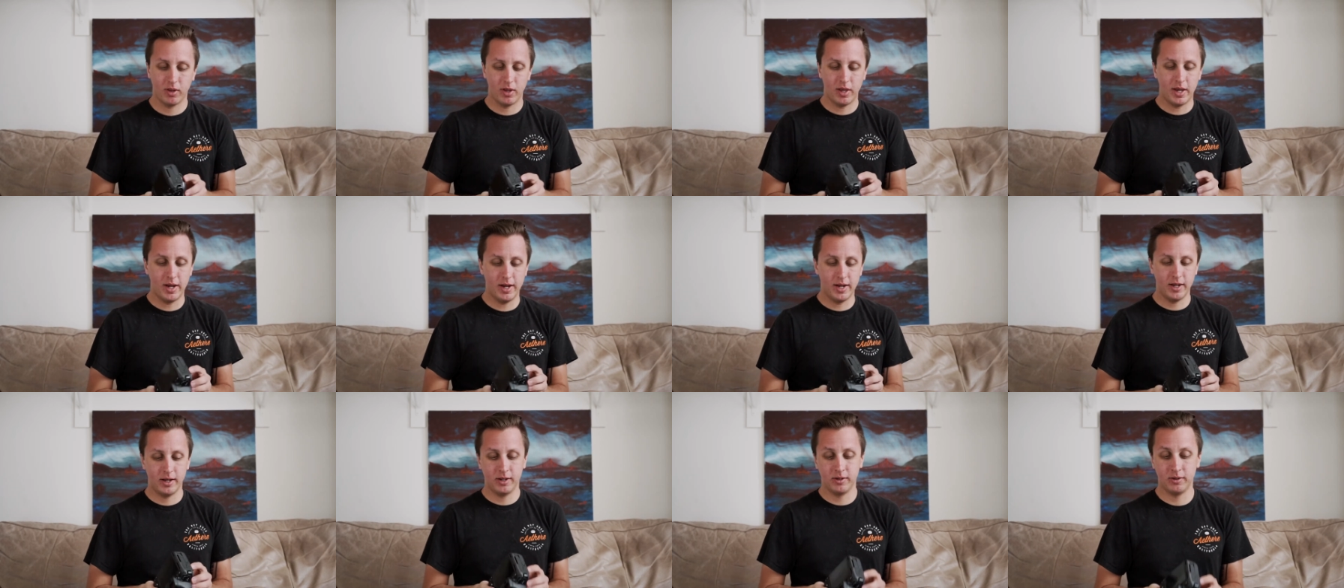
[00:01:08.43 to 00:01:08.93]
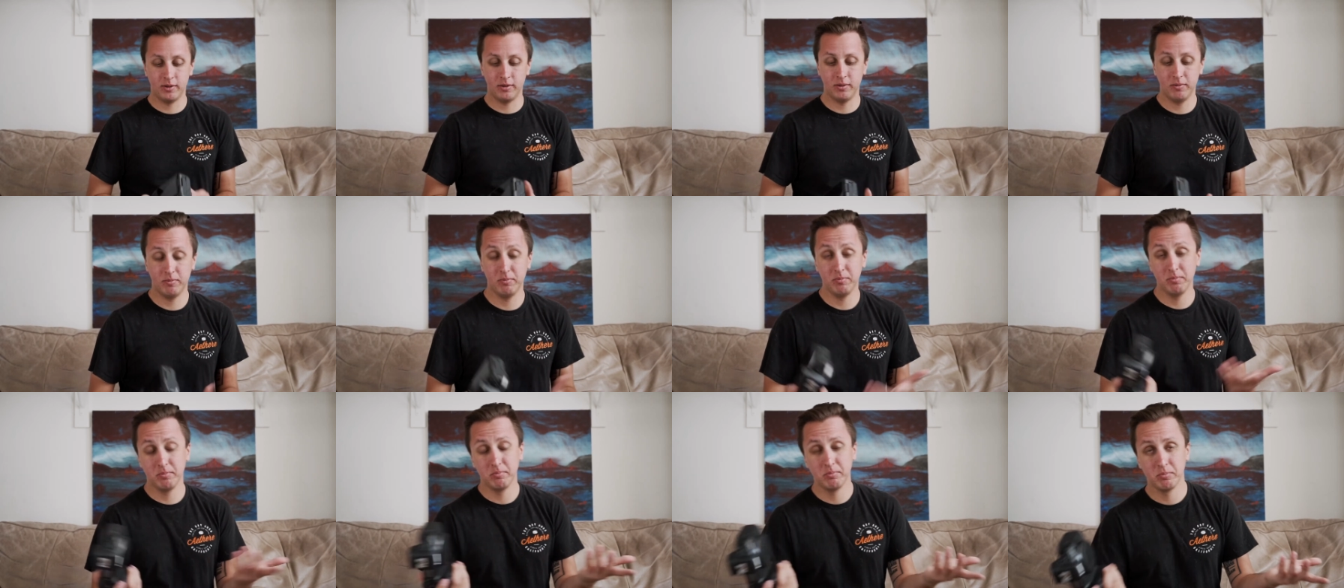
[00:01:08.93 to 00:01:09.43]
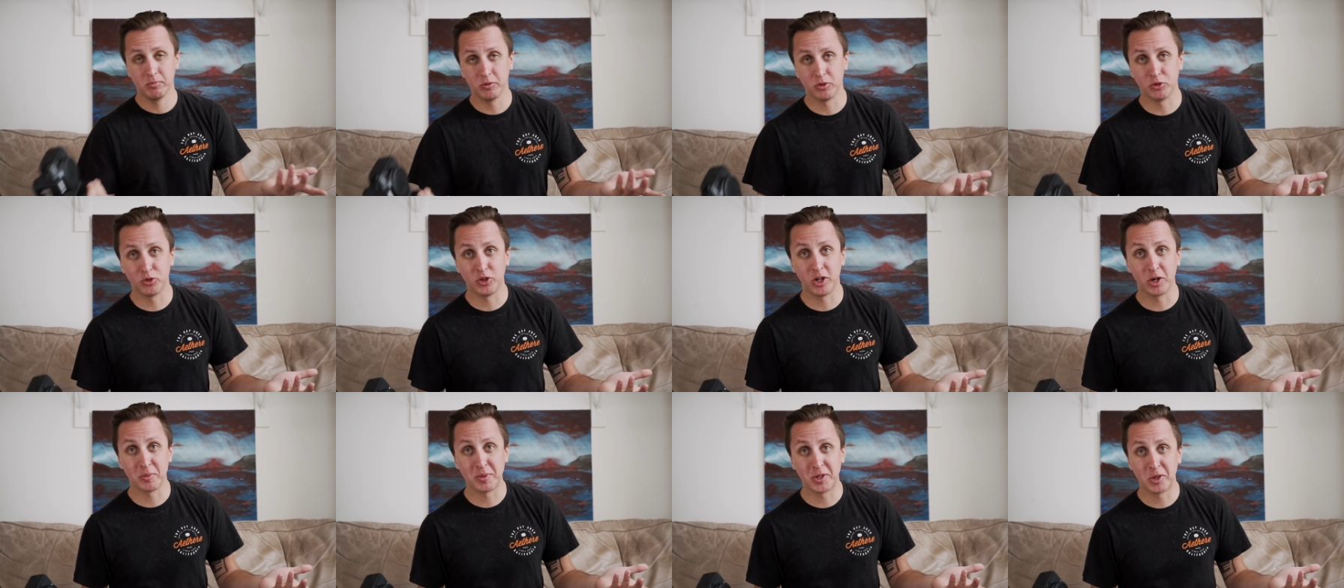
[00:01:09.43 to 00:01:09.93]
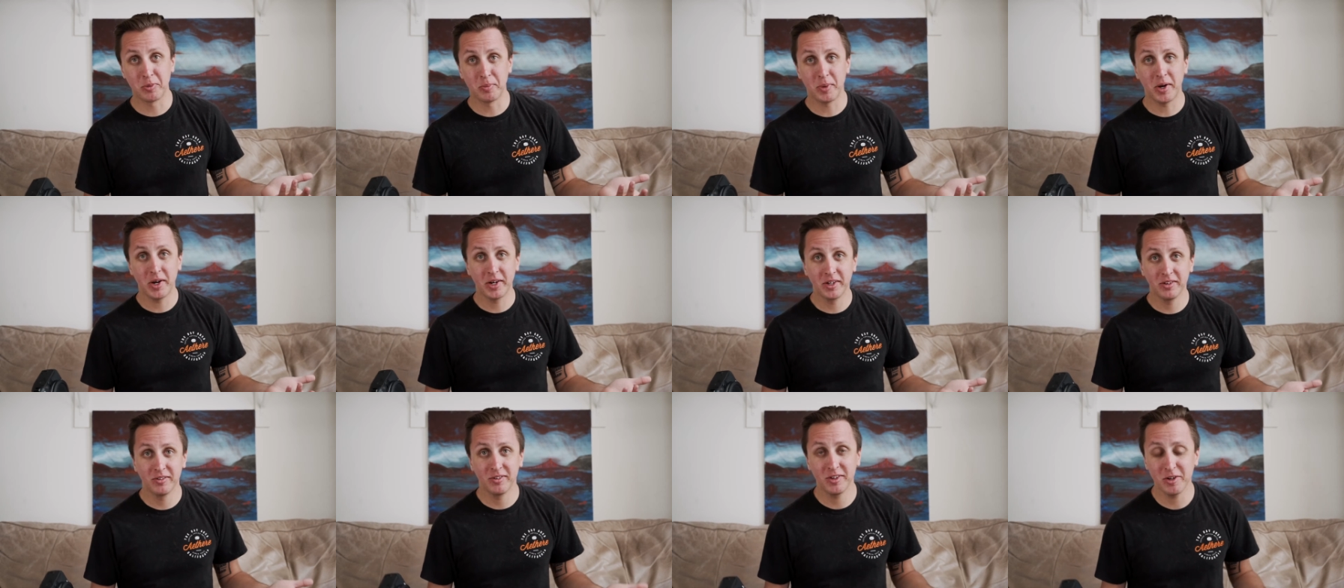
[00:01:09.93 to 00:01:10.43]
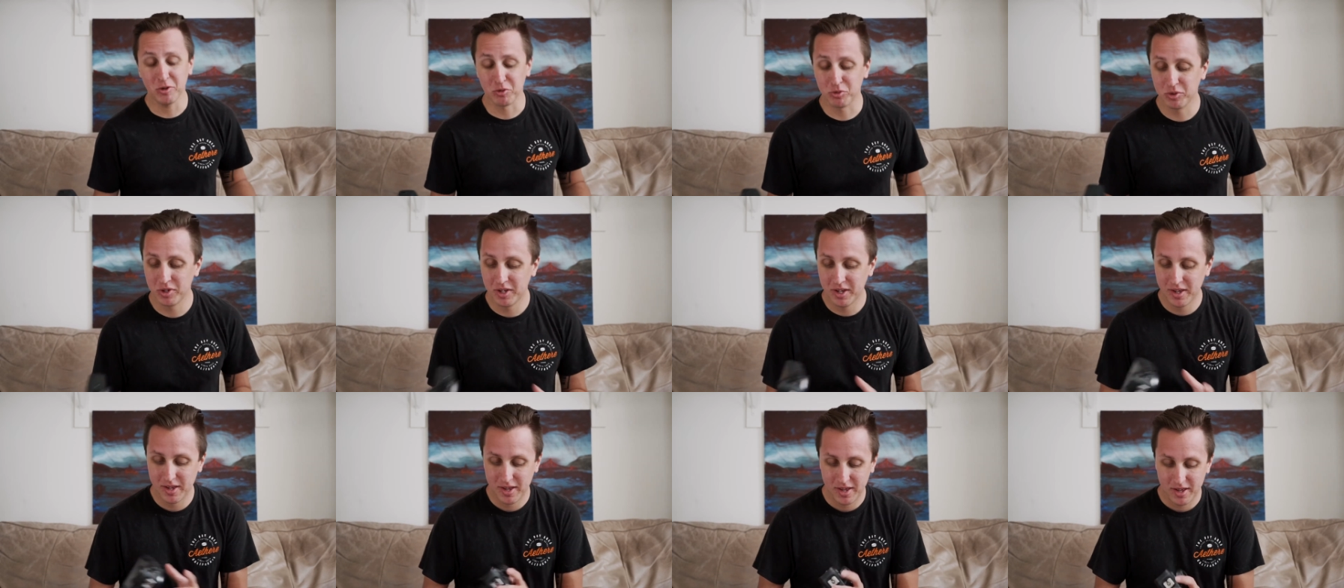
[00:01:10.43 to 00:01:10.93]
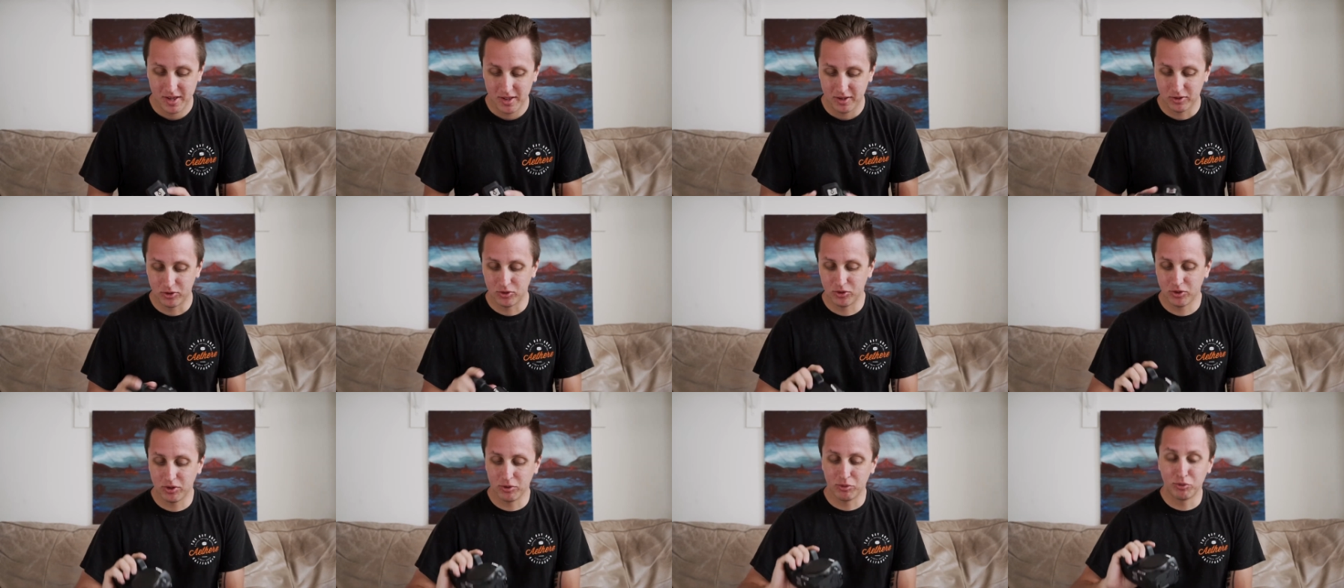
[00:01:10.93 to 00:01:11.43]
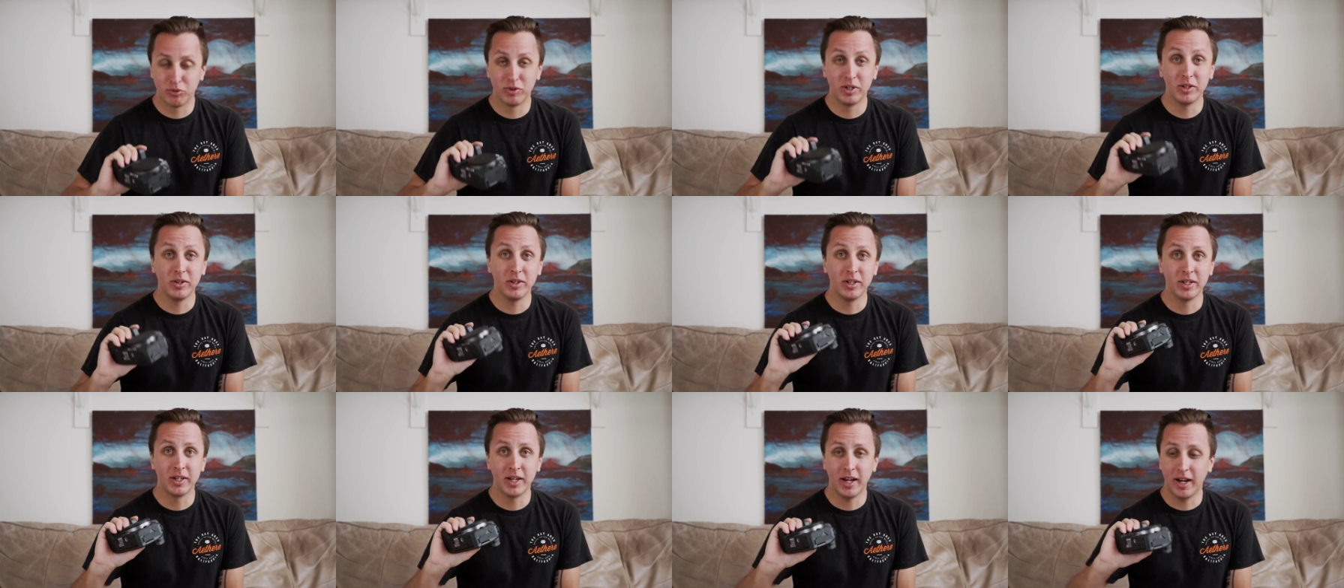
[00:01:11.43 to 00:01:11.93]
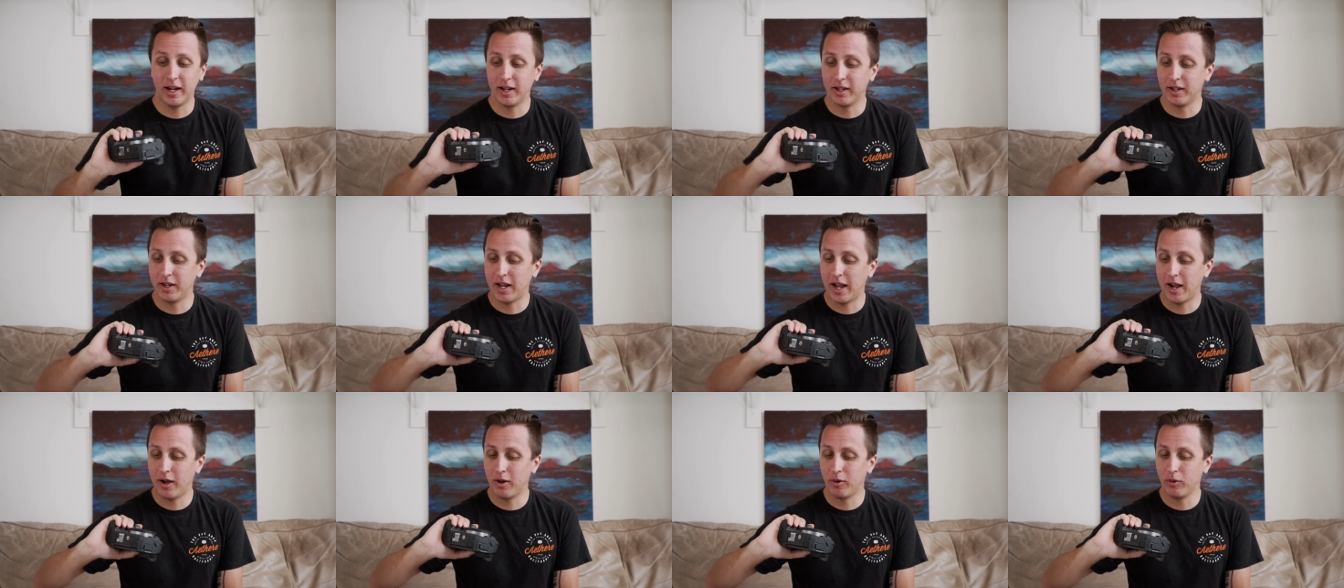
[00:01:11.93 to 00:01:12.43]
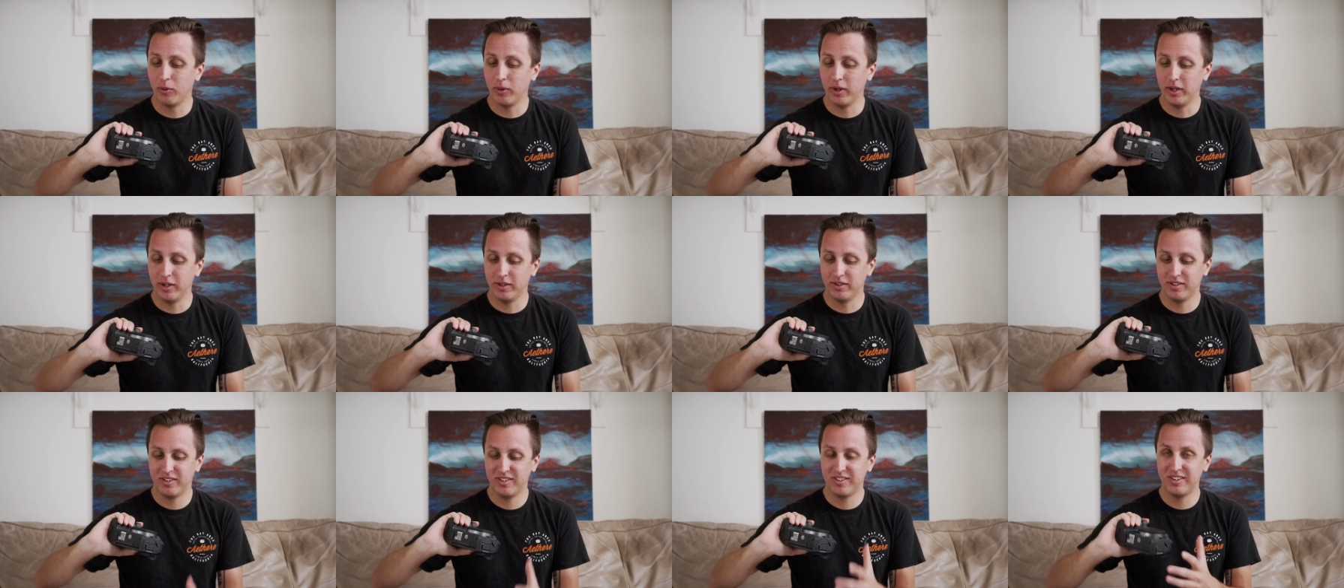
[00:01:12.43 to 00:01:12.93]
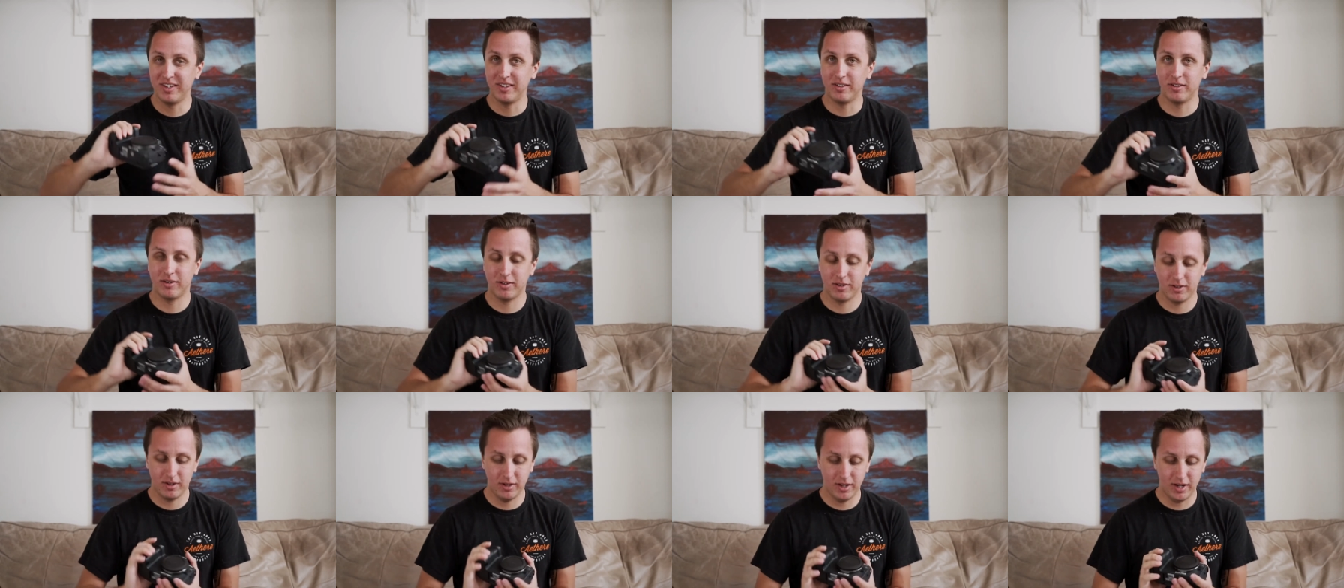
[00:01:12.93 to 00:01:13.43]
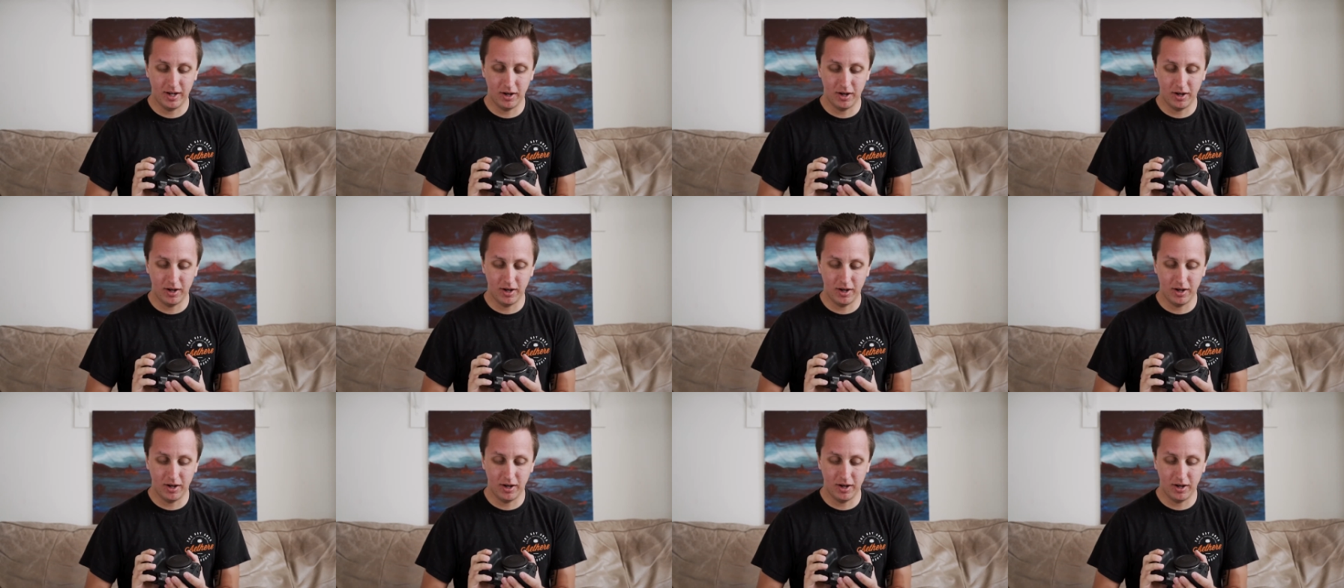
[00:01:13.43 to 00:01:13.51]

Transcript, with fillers: And let's talk about the body itself. Just the feeling and how it sits.